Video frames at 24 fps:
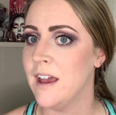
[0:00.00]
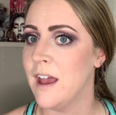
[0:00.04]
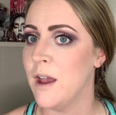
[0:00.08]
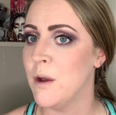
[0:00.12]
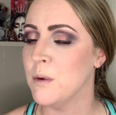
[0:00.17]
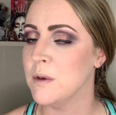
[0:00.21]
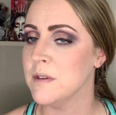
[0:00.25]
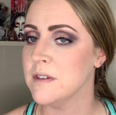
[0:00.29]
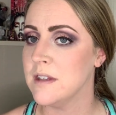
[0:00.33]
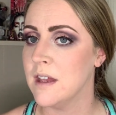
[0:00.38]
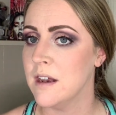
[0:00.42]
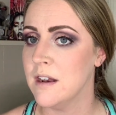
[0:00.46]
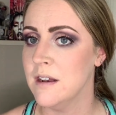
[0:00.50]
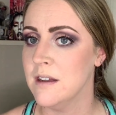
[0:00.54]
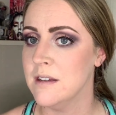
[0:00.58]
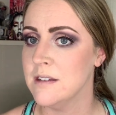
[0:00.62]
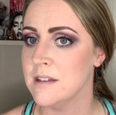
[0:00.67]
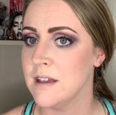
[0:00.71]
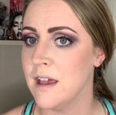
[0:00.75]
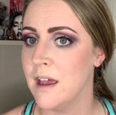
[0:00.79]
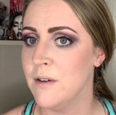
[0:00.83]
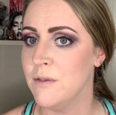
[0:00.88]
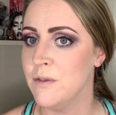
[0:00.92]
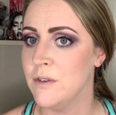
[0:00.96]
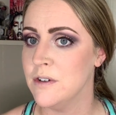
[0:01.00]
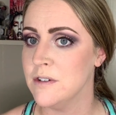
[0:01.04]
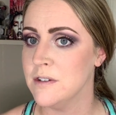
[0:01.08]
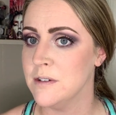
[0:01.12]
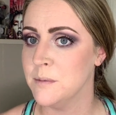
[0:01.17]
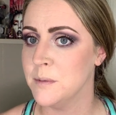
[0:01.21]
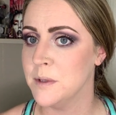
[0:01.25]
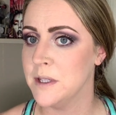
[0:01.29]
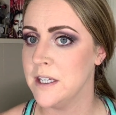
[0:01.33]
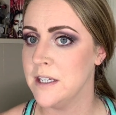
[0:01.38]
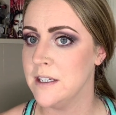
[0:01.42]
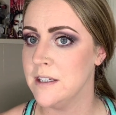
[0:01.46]
I will set it aside for
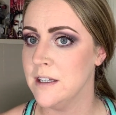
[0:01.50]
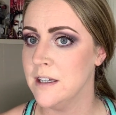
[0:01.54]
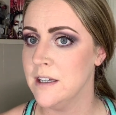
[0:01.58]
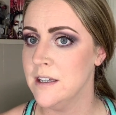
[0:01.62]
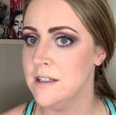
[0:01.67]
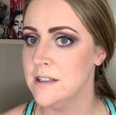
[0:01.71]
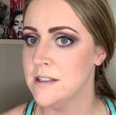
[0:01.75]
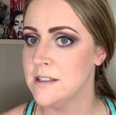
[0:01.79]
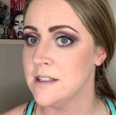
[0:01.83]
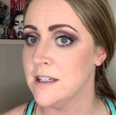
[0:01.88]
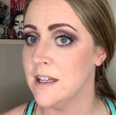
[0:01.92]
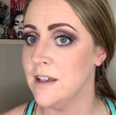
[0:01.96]
someone that does.